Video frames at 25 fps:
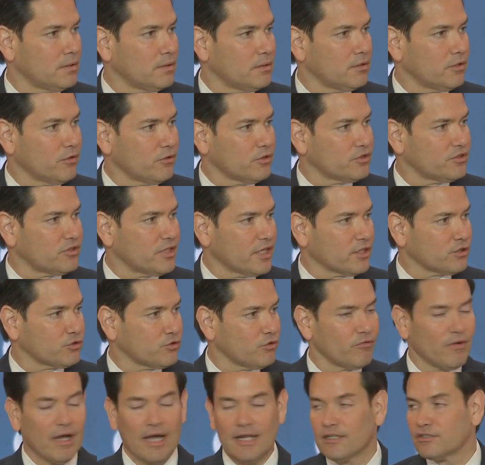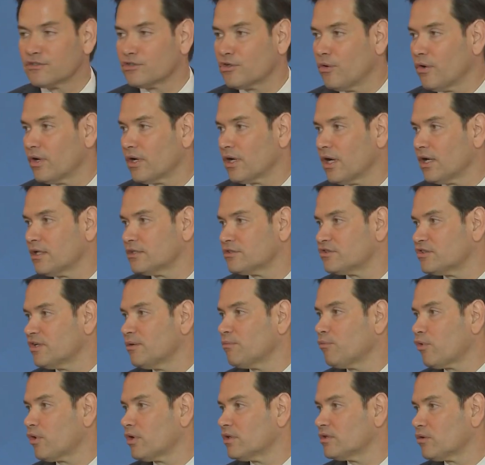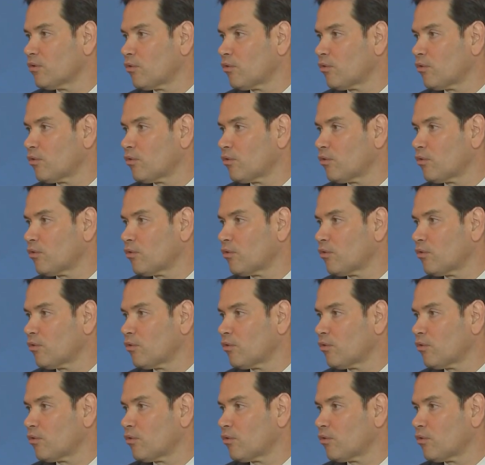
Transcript: there is sexual violence going on somewhere in